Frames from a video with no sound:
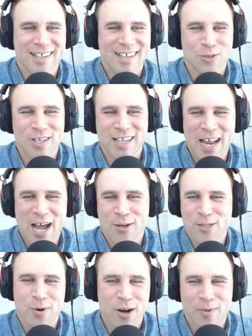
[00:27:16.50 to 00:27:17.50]
so that now
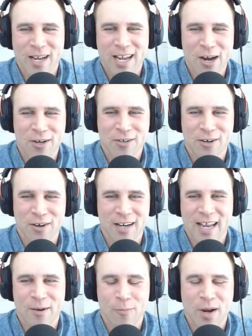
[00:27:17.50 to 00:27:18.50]
it's part of my character
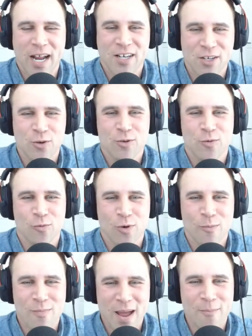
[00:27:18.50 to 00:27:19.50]
and but i do
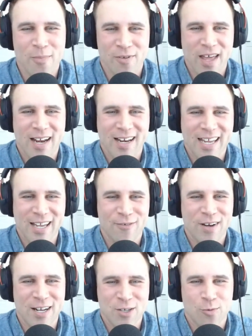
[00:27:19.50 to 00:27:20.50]
remember that
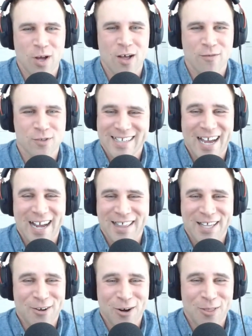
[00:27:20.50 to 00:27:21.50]
even at 12 yeah i
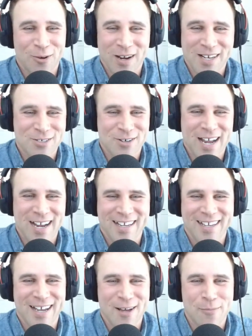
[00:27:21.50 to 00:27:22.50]
think you're on the right track
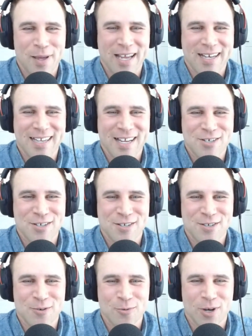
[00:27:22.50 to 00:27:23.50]
uh, paying attention
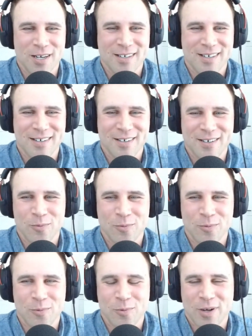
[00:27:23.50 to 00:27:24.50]
to what
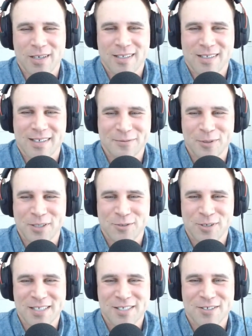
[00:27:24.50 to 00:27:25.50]
what what
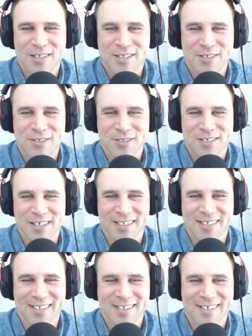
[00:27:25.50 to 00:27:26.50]
traits you're teaching your son